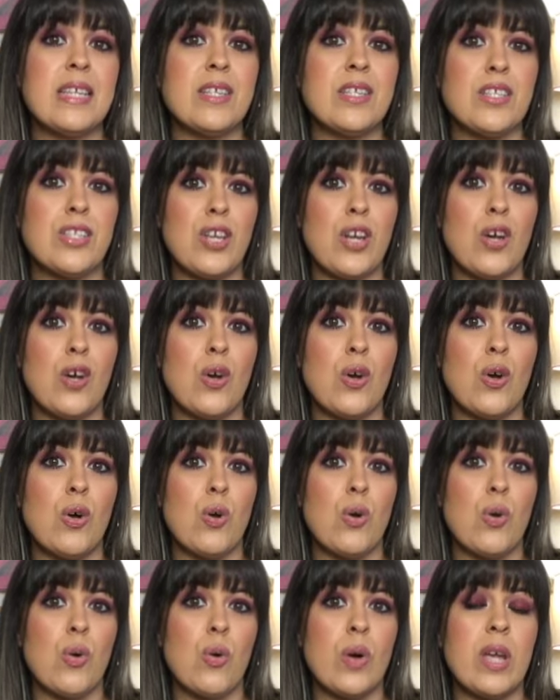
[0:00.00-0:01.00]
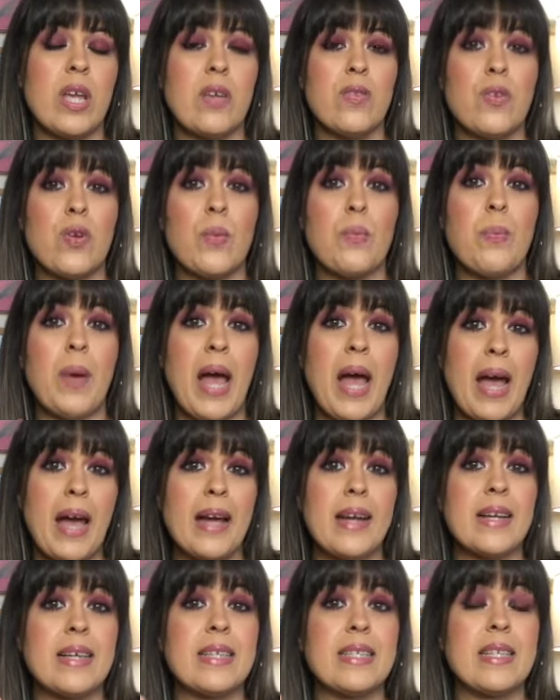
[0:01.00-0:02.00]
so either
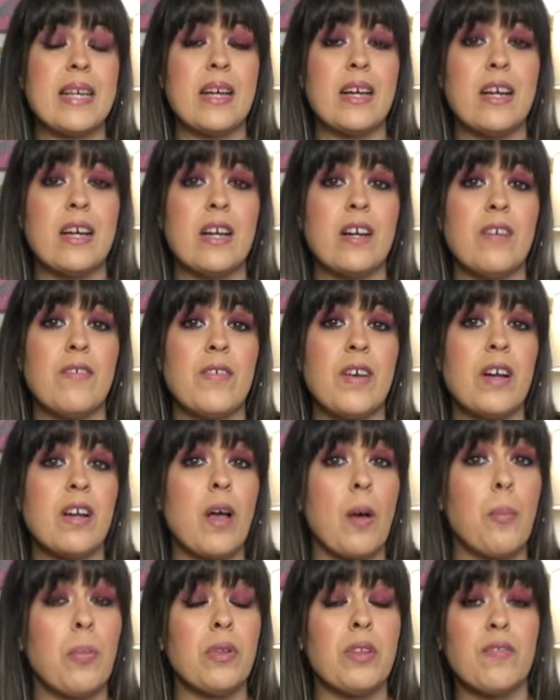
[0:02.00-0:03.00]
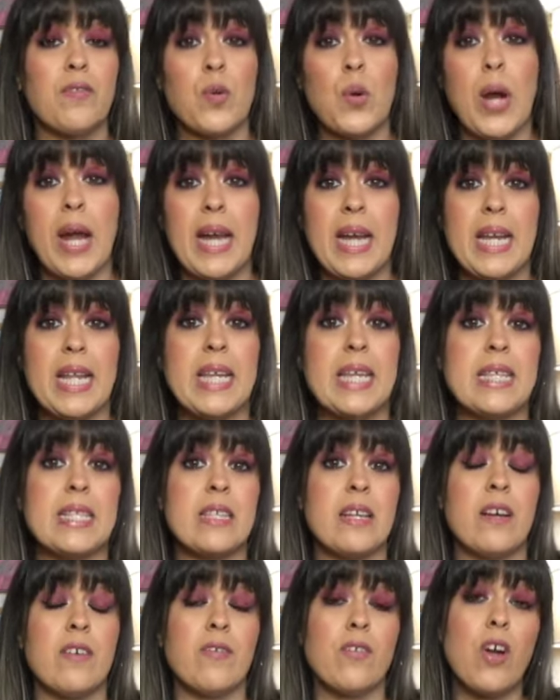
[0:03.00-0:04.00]
bags of a couple of varieties
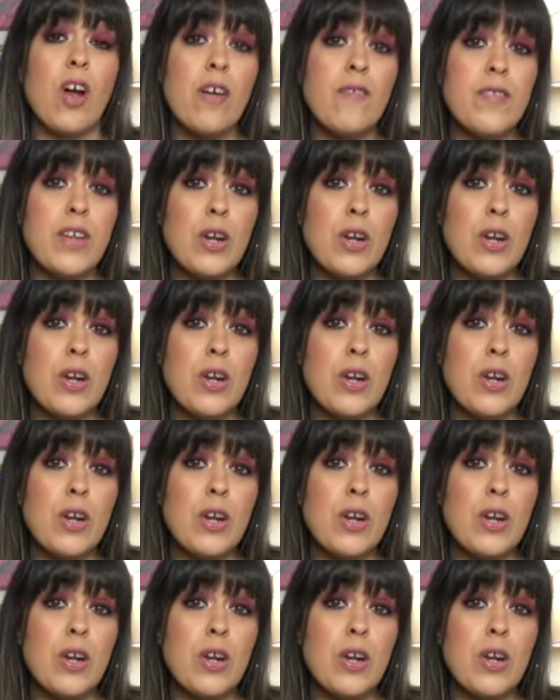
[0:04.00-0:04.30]
of coffee